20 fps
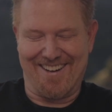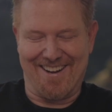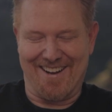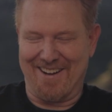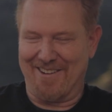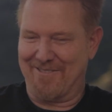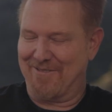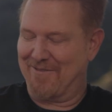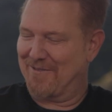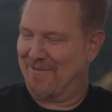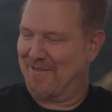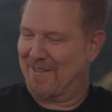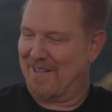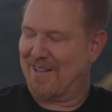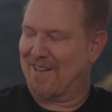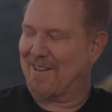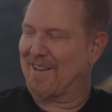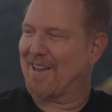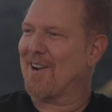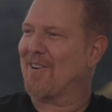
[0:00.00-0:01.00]
I
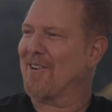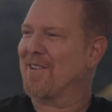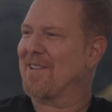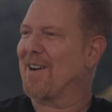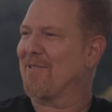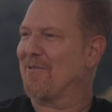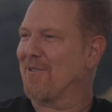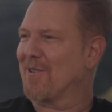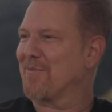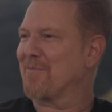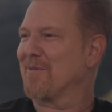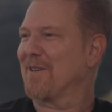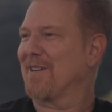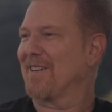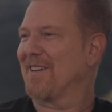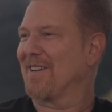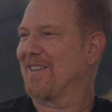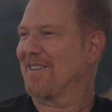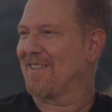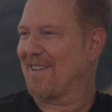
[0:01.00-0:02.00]
carry that with
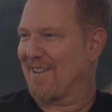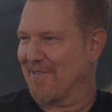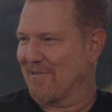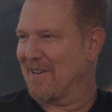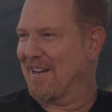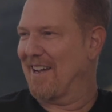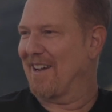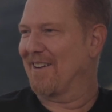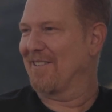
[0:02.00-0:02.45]
me every day.